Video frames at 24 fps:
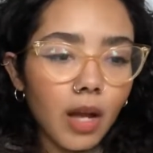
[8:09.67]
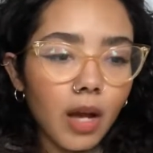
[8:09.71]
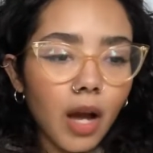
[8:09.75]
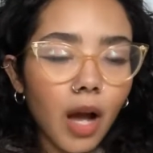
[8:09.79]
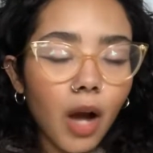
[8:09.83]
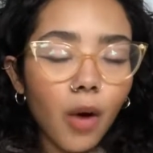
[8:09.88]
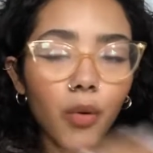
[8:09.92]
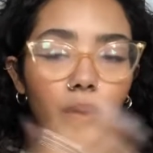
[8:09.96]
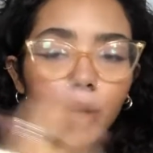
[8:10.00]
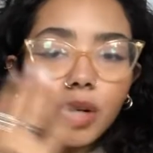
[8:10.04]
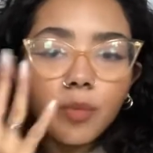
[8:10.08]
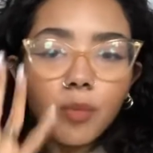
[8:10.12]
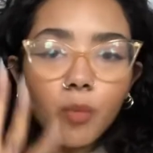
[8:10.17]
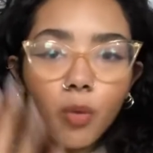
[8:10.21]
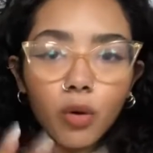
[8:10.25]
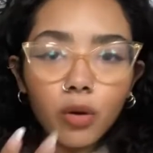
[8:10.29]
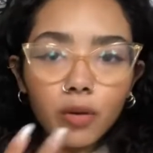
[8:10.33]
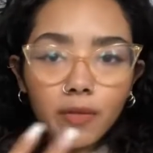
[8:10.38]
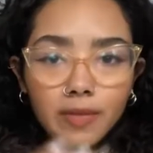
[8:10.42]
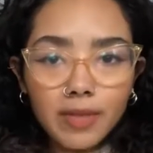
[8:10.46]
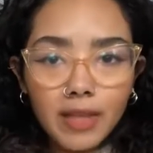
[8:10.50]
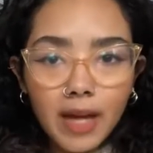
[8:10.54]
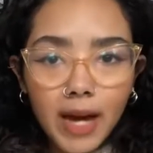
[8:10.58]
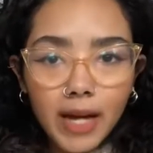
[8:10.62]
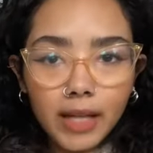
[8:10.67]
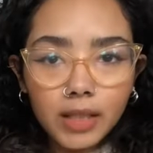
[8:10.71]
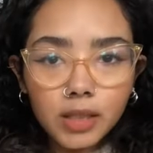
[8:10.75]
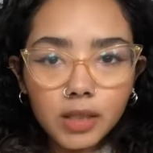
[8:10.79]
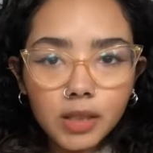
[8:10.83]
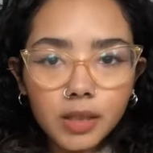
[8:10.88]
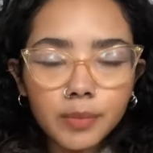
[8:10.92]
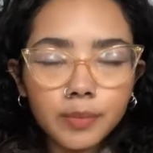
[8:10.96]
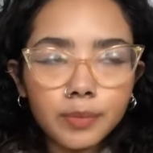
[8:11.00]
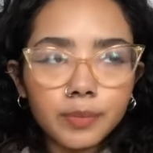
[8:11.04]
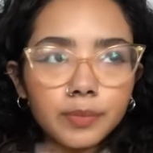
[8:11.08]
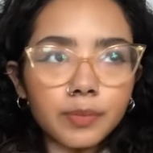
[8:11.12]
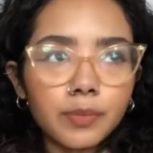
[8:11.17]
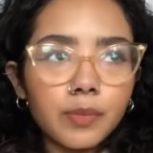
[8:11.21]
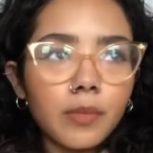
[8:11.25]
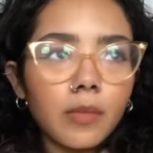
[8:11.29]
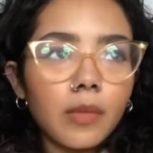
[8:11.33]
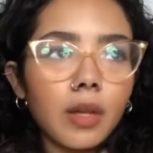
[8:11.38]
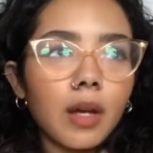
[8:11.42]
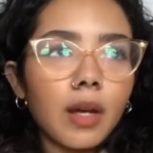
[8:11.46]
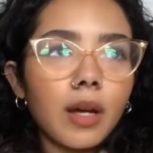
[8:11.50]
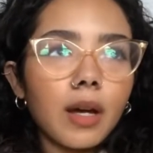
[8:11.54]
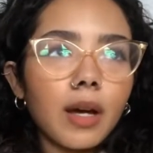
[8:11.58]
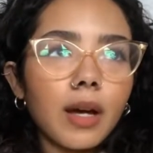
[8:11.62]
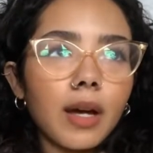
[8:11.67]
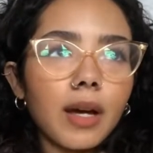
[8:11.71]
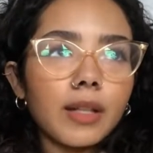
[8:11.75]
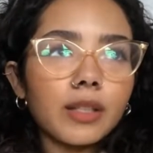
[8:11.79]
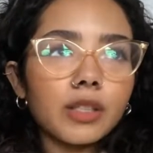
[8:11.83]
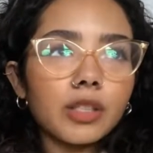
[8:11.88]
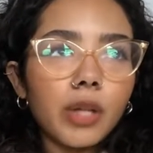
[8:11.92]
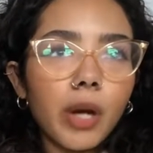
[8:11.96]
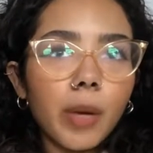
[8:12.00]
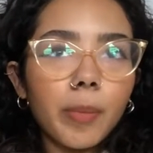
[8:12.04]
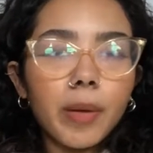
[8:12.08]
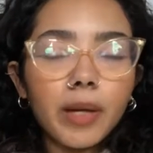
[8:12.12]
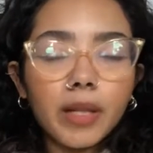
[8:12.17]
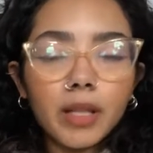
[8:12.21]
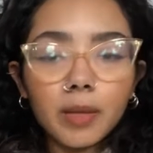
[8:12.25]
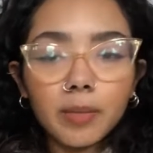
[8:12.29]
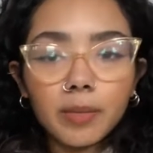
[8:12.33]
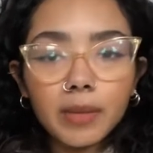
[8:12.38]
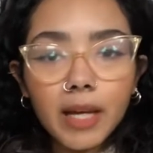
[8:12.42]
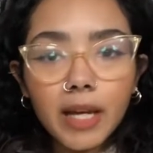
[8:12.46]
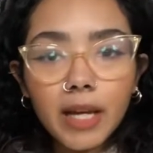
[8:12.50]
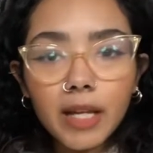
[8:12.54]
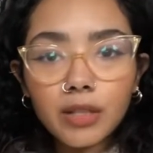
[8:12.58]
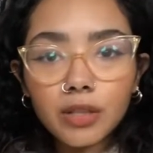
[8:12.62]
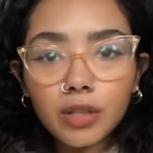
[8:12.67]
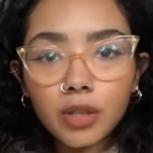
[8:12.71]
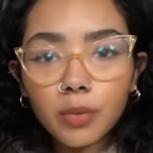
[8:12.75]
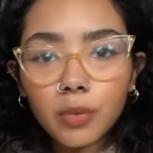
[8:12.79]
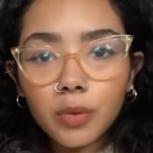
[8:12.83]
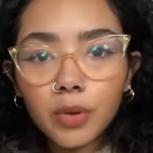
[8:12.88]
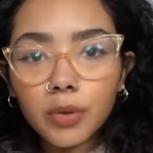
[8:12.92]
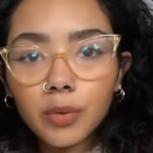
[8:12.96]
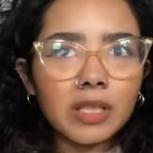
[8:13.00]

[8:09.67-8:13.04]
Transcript: I wanted more of that, and so I picked up The Hazelwood.